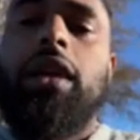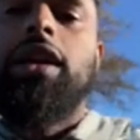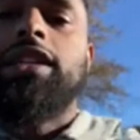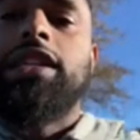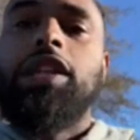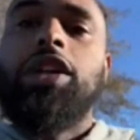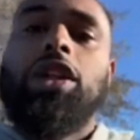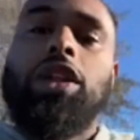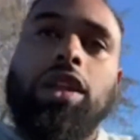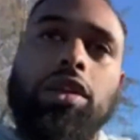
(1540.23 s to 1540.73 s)
because I
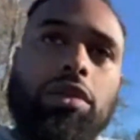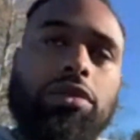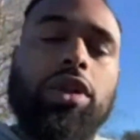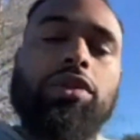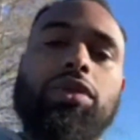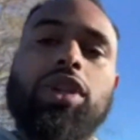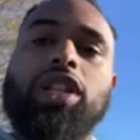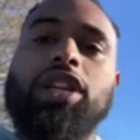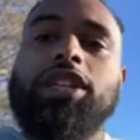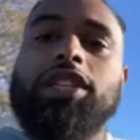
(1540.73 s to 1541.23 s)
know the, the
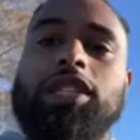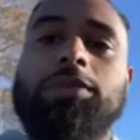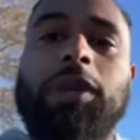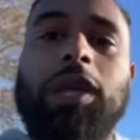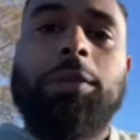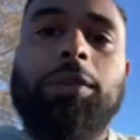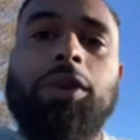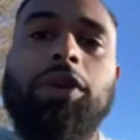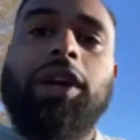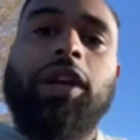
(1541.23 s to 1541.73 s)
religious
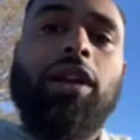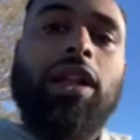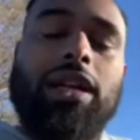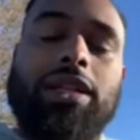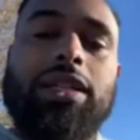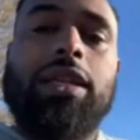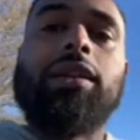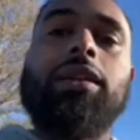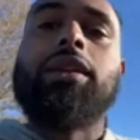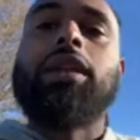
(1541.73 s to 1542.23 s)
people they don't like
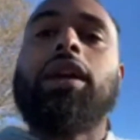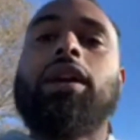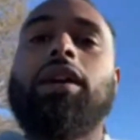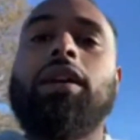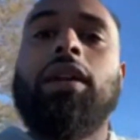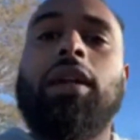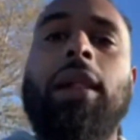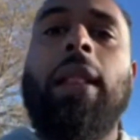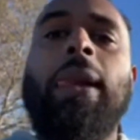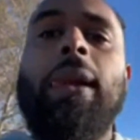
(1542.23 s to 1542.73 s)
to hear that,
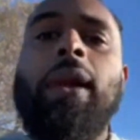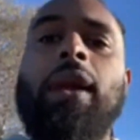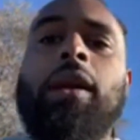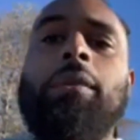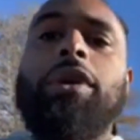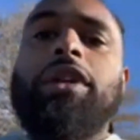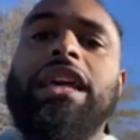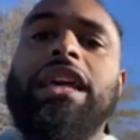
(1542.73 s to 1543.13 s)
but